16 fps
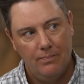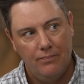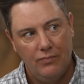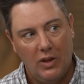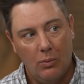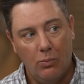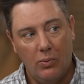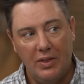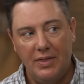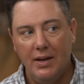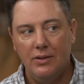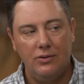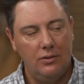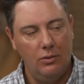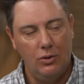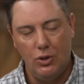that? or With
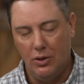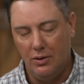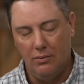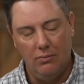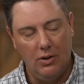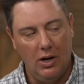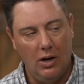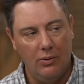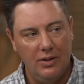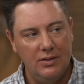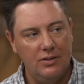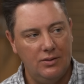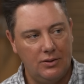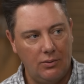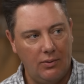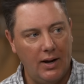this, you shouldn't. No,
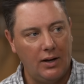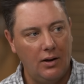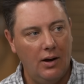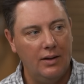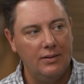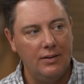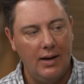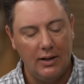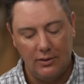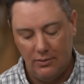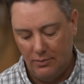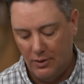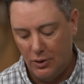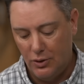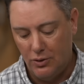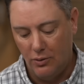this is direct contact.
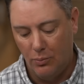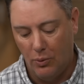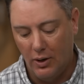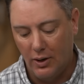This should